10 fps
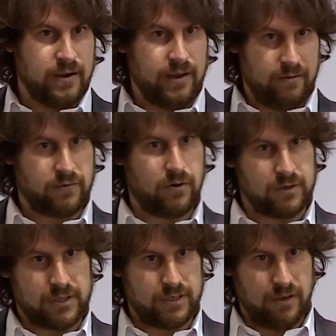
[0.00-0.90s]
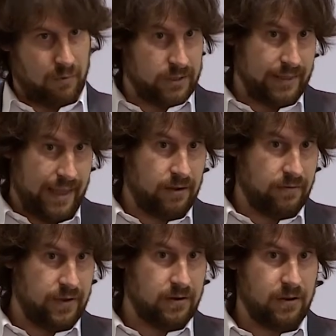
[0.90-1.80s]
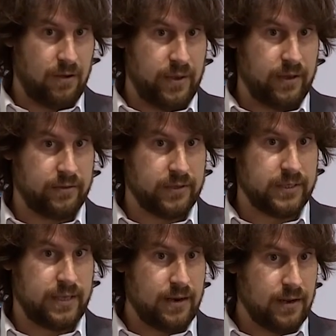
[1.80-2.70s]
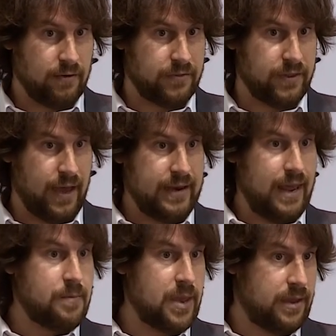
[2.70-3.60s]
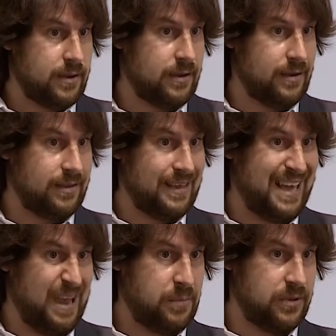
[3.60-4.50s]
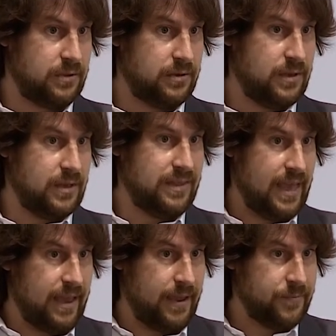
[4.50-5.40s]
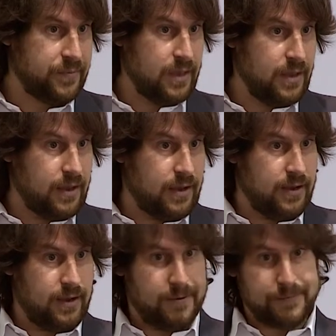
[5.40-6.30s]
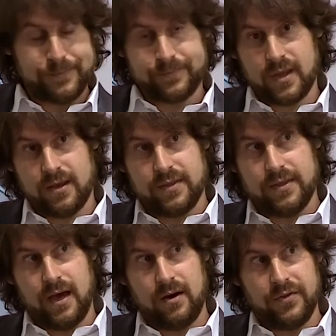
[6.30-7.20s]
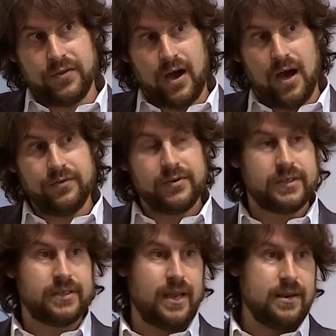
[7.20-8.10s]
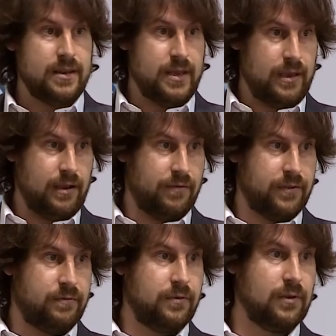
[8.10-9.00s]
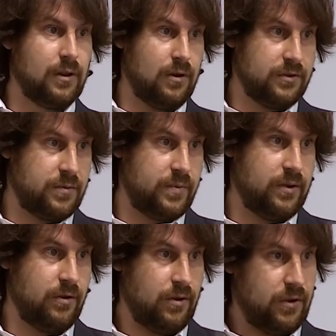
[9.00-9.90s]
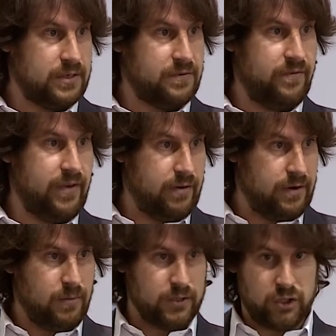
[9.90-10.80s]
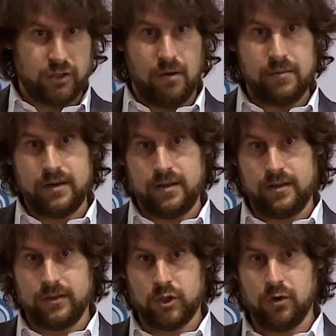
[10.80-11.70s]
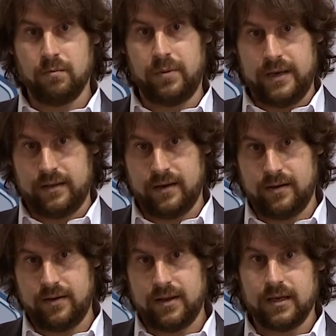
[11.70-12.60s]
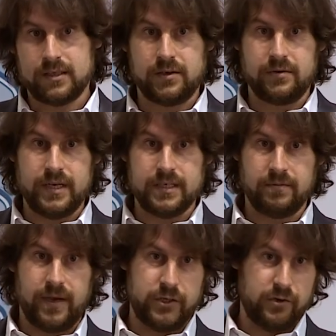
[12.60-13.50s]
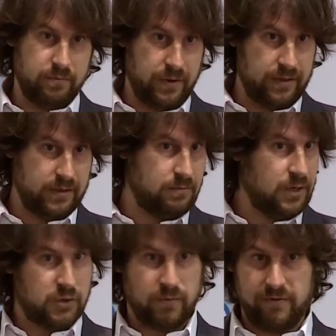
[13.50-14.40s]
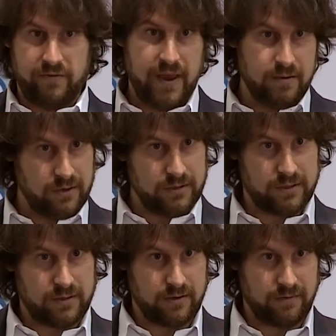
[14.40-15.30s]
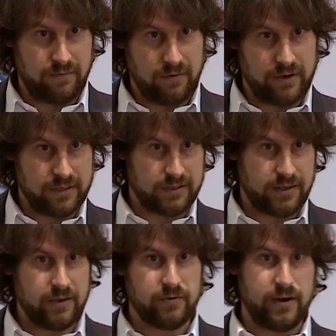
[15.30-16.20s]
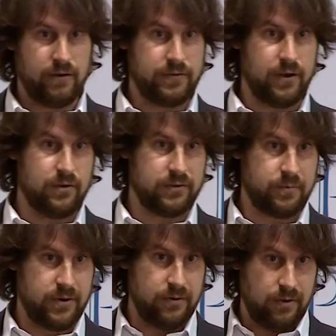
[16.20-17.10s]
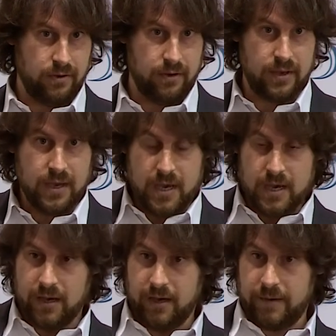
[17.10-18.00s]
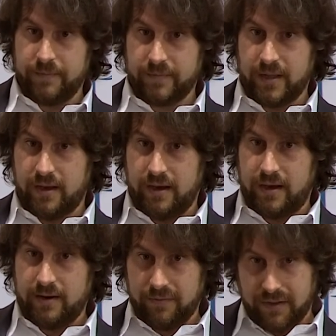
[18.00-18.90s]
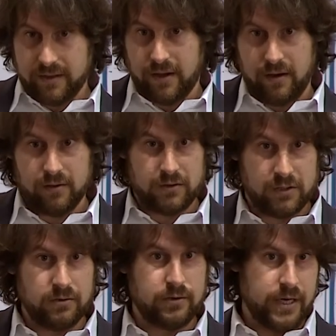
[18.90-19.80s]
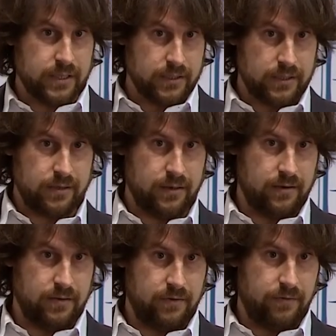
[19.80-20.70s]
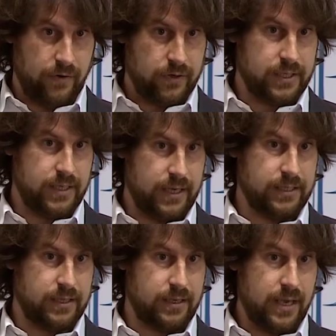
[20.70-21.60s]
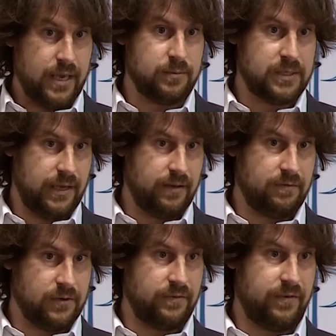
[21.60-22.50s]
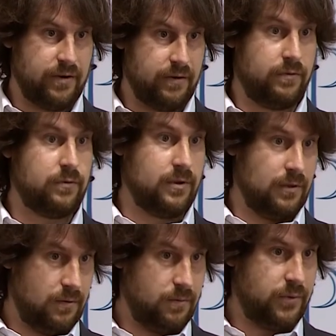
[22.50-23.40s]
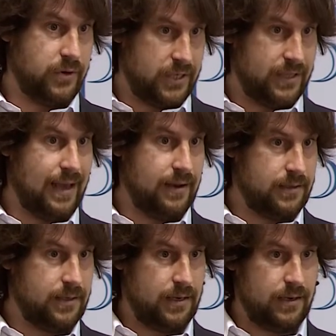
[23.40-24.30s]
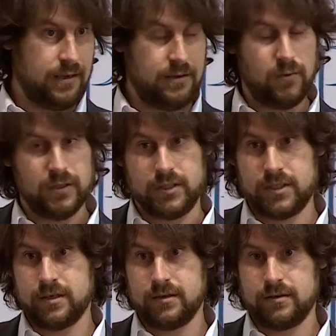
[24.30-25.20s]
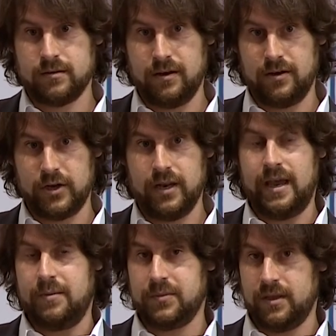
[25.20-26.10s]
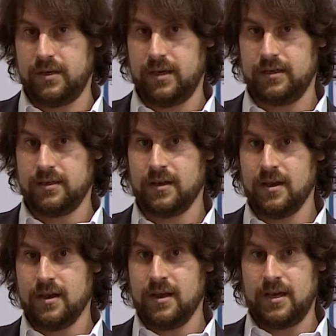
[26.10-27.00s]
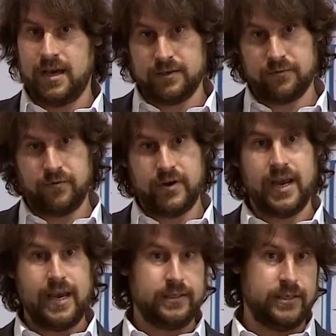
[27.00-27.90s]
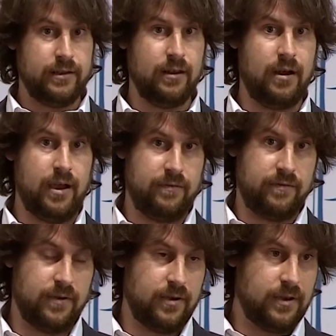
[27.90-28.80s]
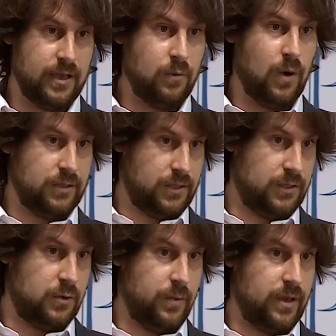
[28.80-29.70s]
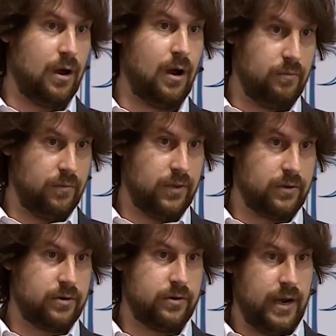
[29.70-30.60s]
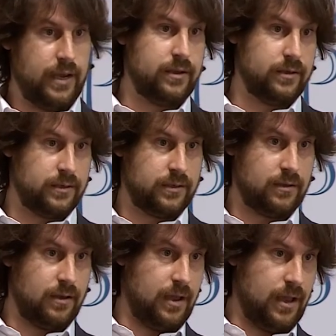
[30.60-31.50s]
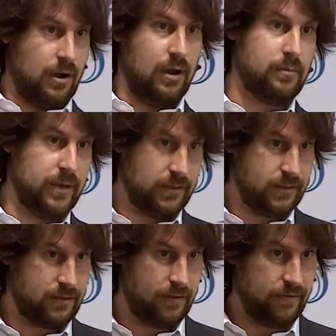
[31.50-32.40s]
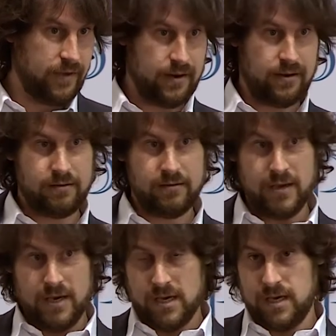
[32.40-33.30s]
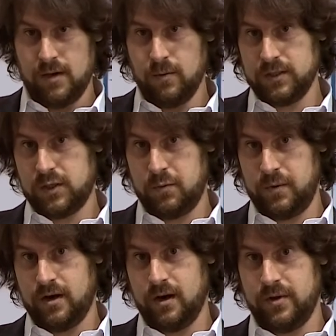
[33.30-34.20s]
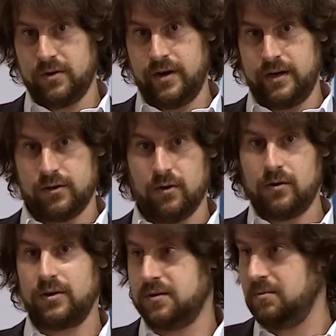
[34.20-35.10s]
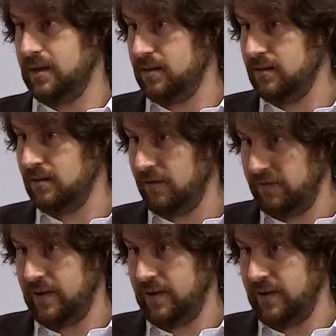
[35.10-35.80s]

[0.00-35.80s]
And of course, there was lack of economic understanding of the dynamic uh, that happened there. Uh, Now, the understanding of the full entrepreneur is very much dominant in Schumpeter, and I think that's the reason why Schumpeter is much more famous uh, for his theory of the entrepreneur. Uh, and I think there are two reasons. Uh, first is that he himself was a very feudal personality. He once uh, claimed that he's, he has three ends in life. Uh, he wants to become the greatest economist of Vienna, he wants to become the greatest horseman of